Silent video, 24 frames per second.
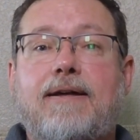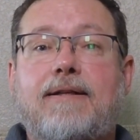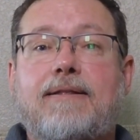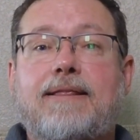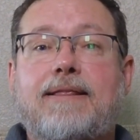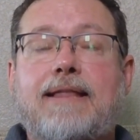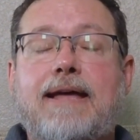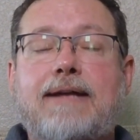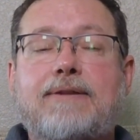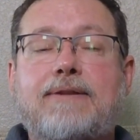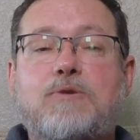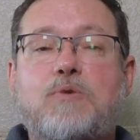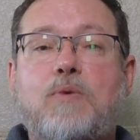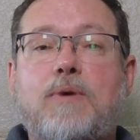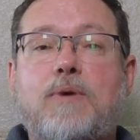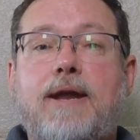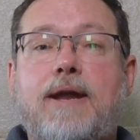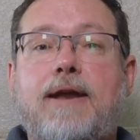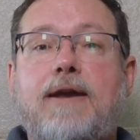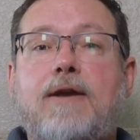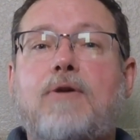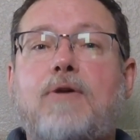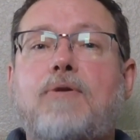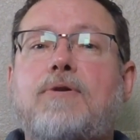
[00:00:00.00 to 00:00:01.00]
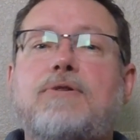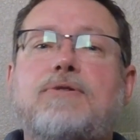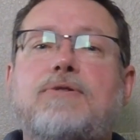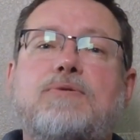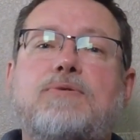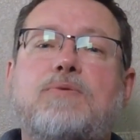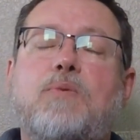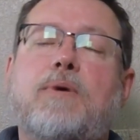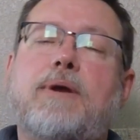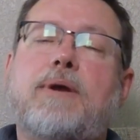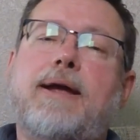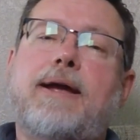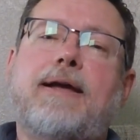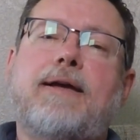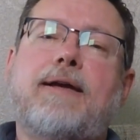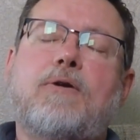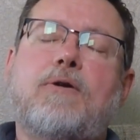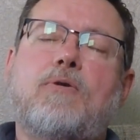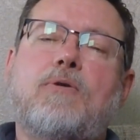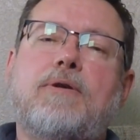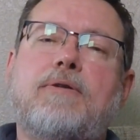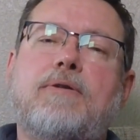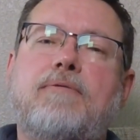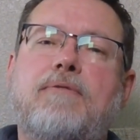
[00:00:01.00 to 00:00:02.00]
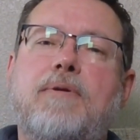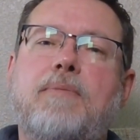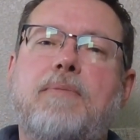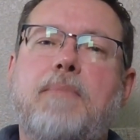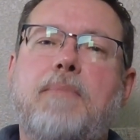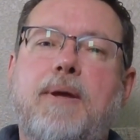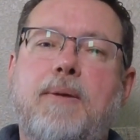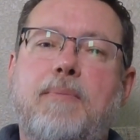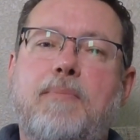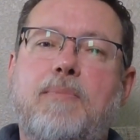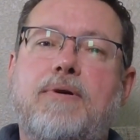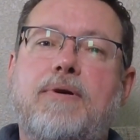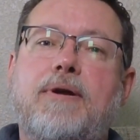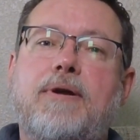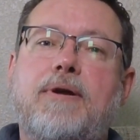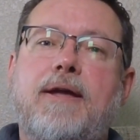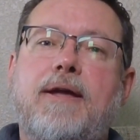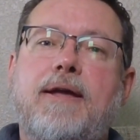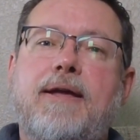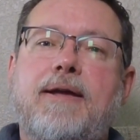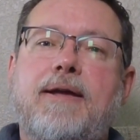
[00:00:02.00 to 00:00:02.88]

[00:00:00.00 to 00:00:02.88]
That's when I noticed what I can only remember